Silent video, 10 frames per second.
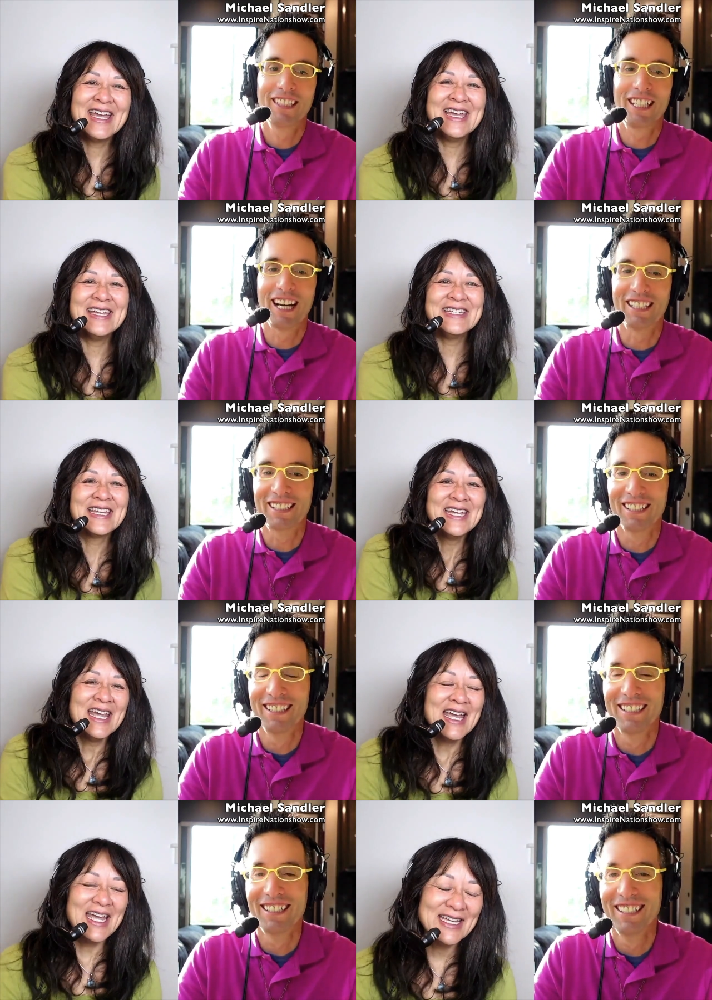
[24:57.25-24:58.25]
Speaker 1: and
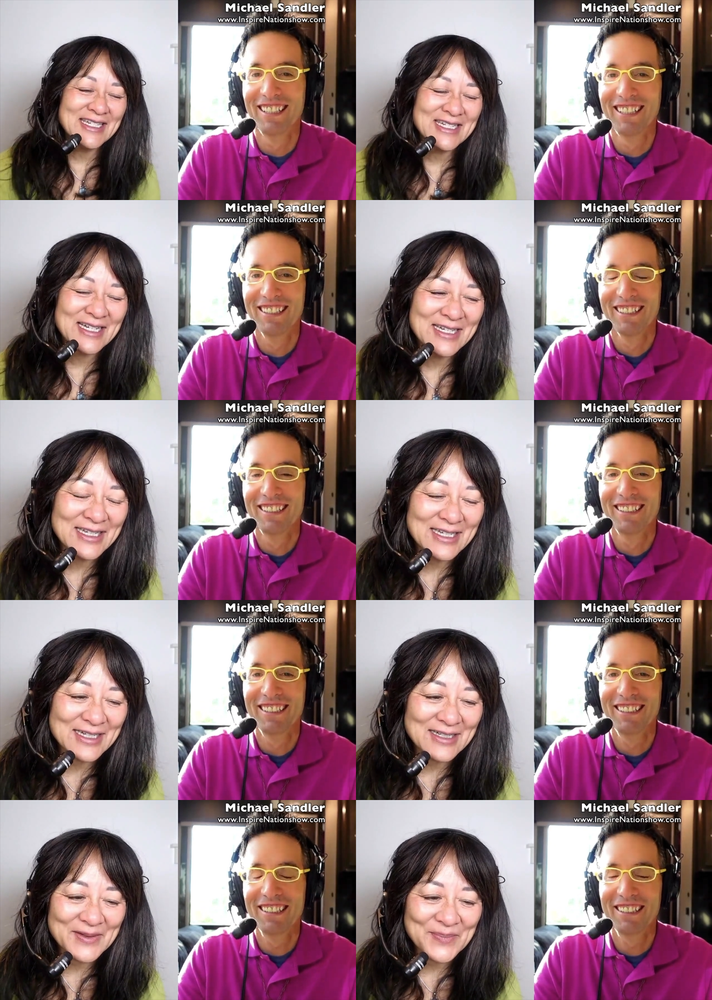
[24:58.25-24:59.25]
and I
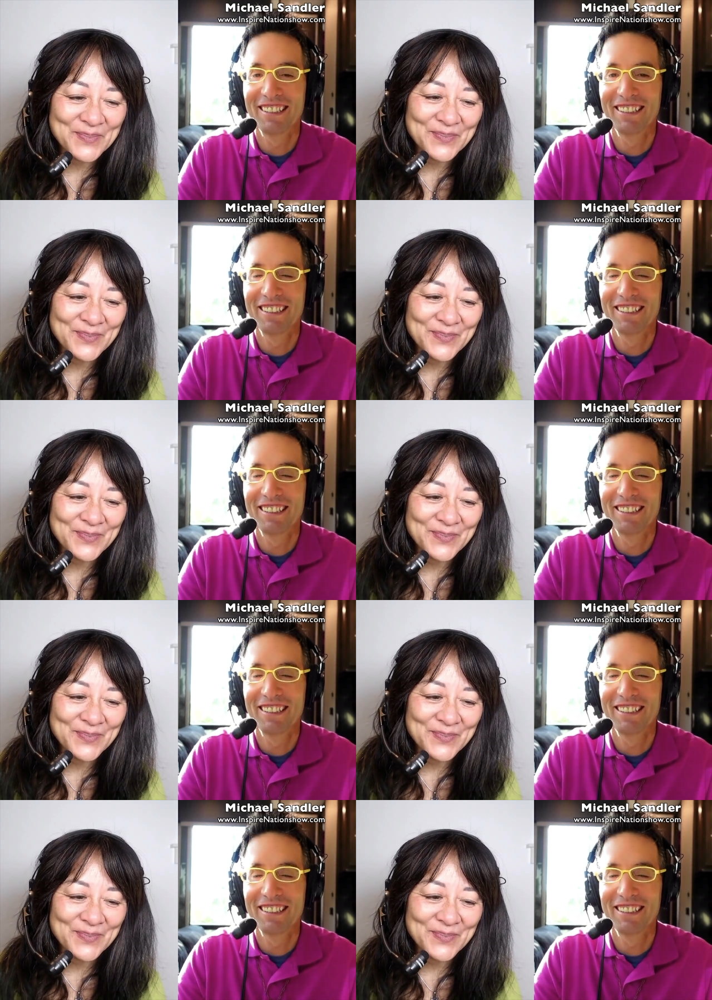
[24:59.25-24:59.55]
um,